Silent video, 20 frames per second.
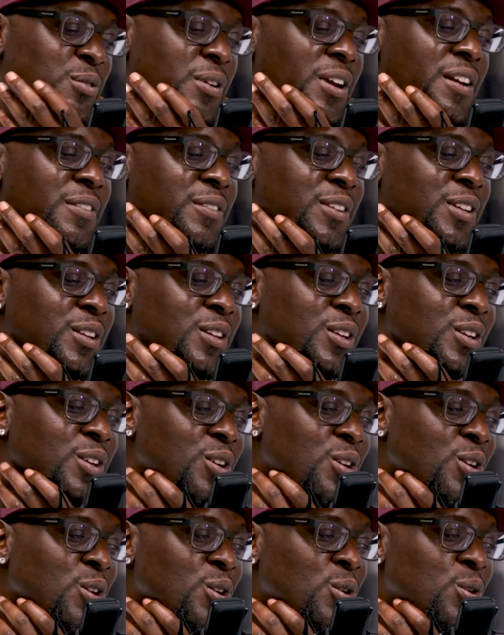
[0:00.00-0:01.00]
drafted,
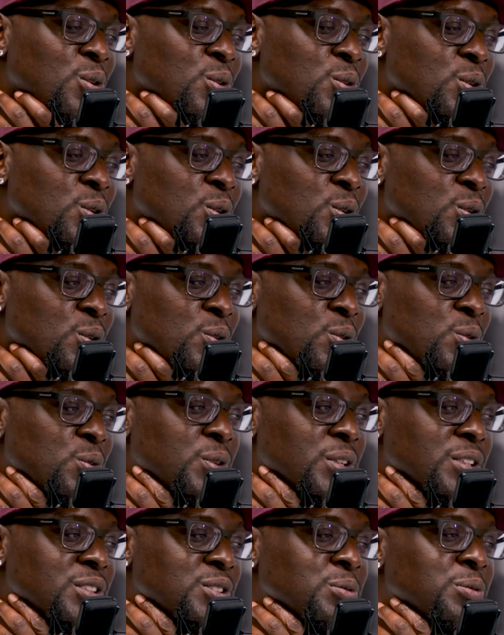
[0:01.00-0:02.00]
who
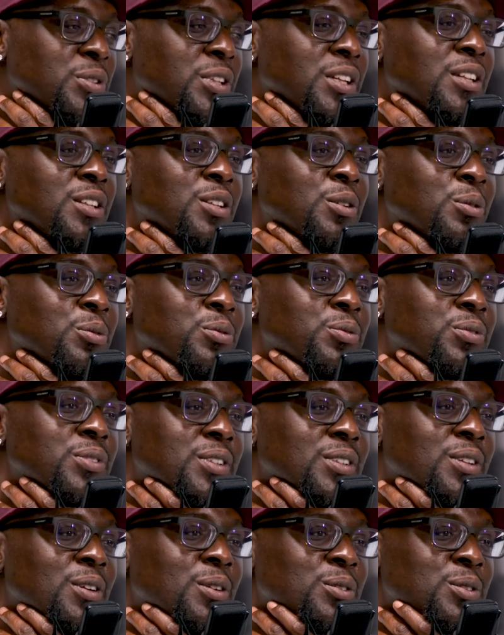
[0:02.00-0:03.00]
did you think you was
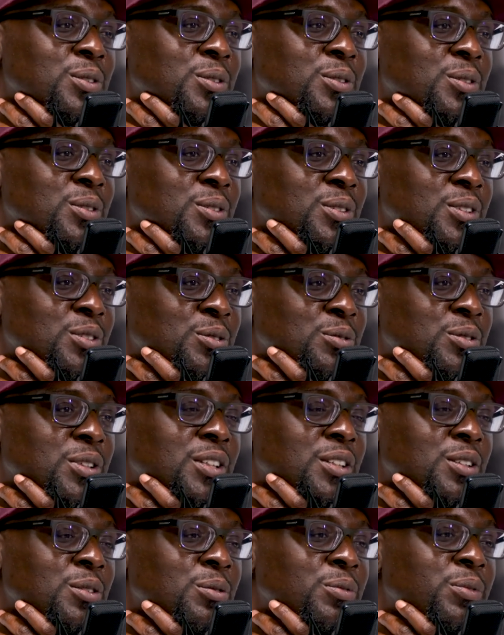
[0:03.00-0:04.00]
finna go to? Did you
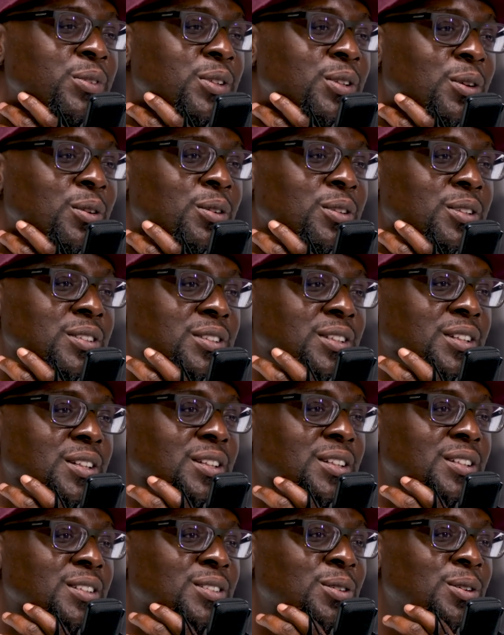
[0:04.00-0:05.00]
think you was finna go to the
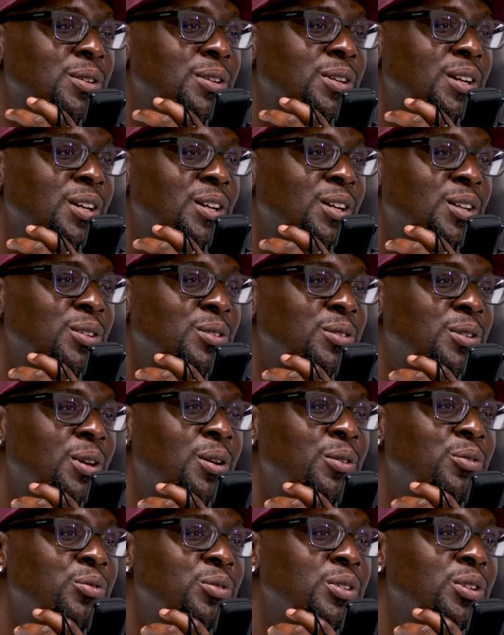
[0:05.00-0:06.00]
Suns, or you thought
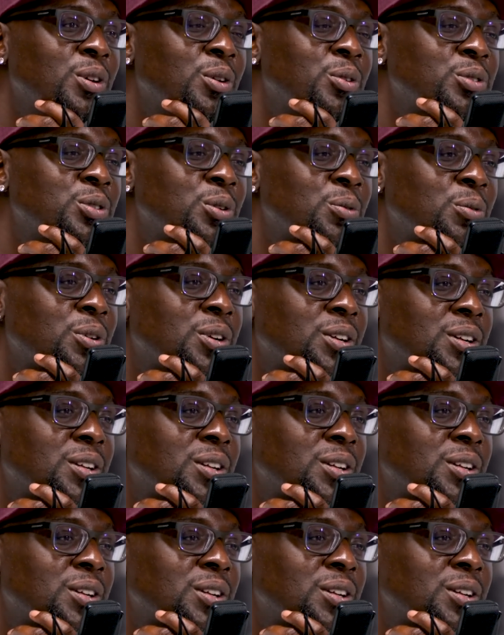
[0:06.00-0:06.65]
you was finna go somewhere